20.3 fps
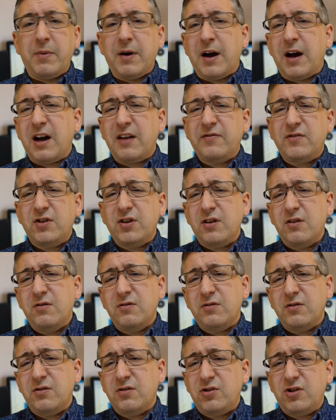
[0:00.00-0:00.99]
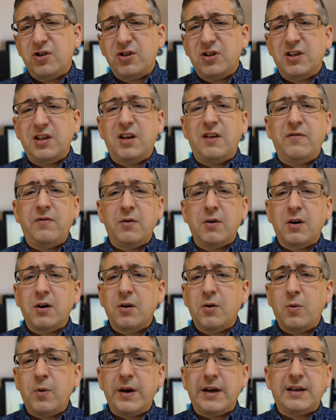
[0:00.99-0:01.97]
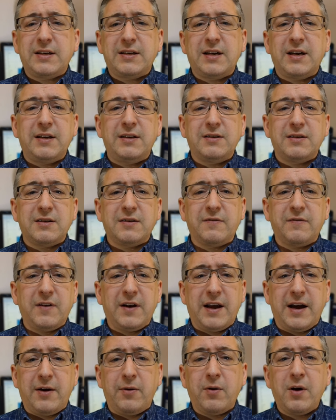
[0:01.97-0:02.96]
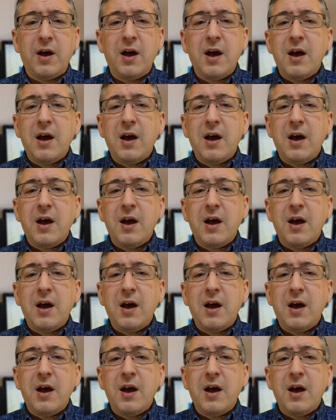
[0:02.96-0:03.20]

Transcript: but I've chosen just to give you a quick taster for now.